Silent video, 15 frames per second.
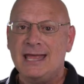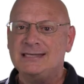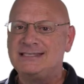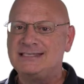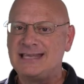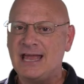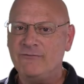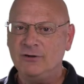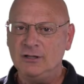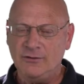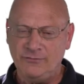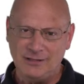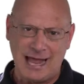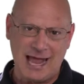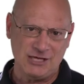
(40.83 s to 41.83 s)
Several
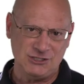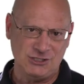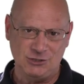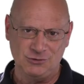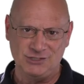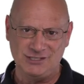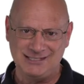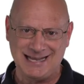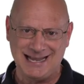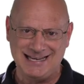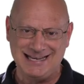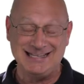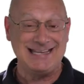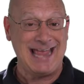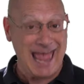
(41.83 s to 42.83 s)
of last year's
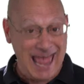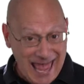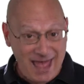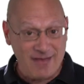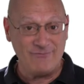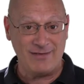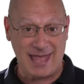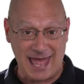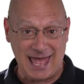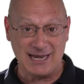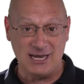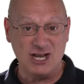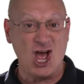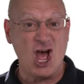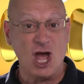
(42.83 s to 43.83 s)
attendees have
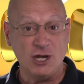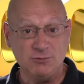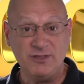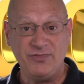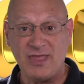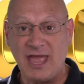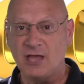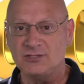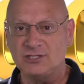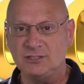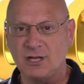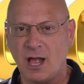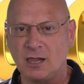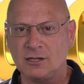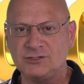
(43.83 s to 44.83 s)
added
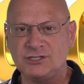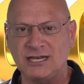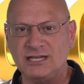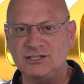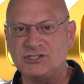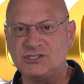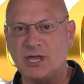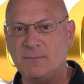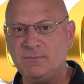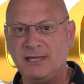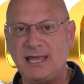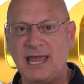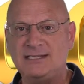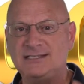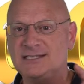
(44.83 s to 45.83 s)
$100,000 and in some
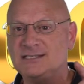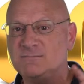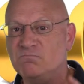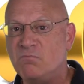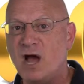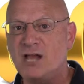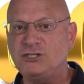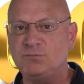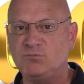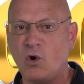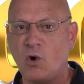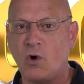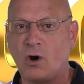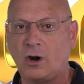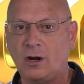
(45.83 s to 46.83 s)
cases much
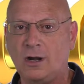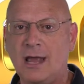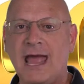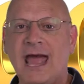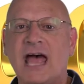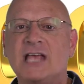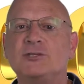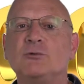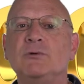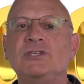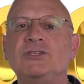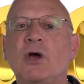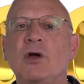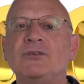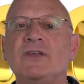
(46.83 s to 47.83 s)
more as a
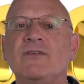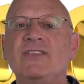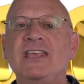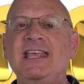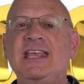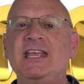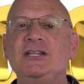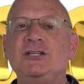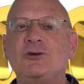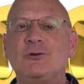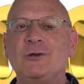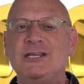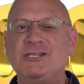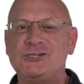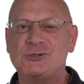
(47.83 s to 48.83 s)
result of the
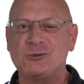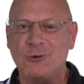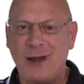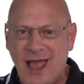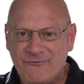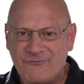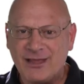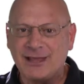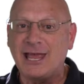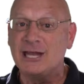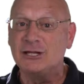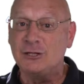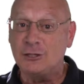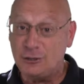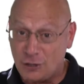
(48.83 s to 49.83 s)
increased traffic
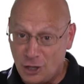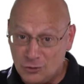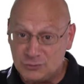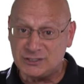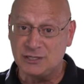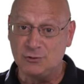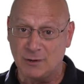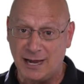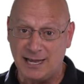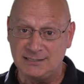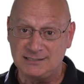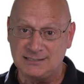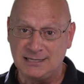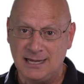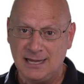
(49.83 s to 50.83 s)
and closing
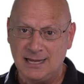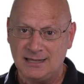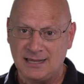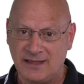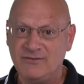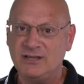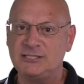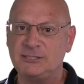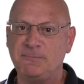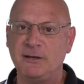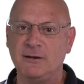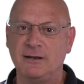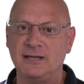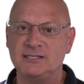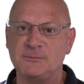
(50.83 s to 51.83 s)
rates they've
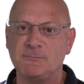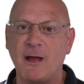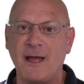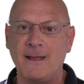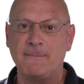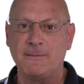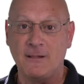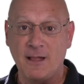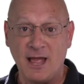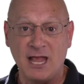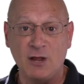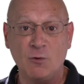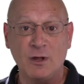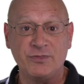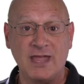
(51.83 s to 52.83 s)
experienced by
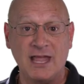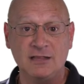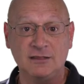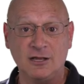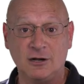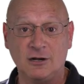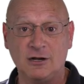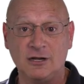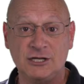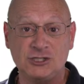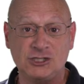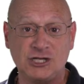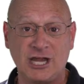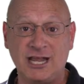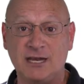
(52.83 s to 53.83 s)
applying what they learned at
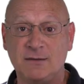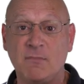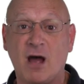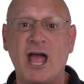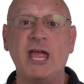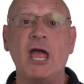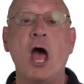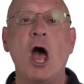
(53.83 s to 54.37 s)
Shane and my